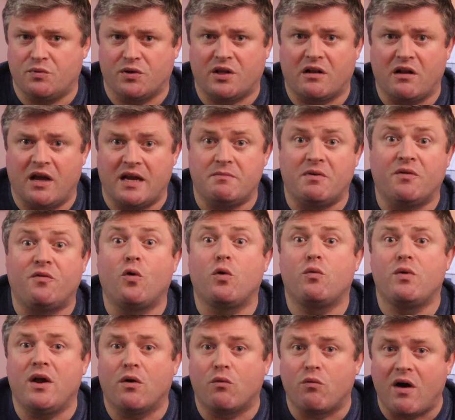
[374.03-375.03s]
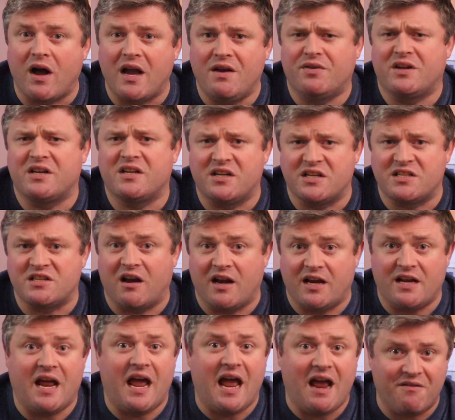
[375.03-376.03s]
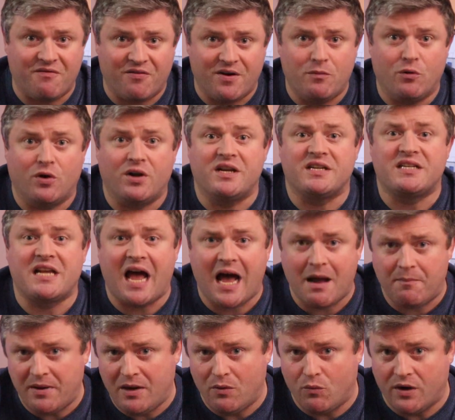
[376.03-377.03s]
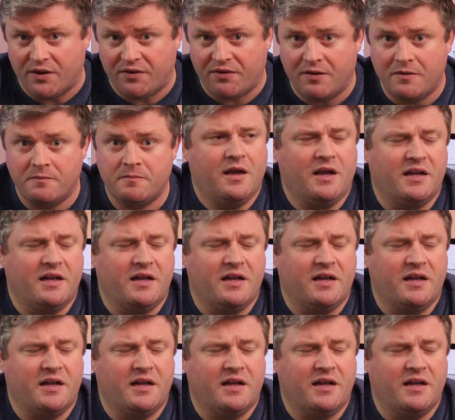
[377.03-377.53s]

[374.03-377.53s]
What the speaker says: with a client before we arrive at a design everyone is happy with.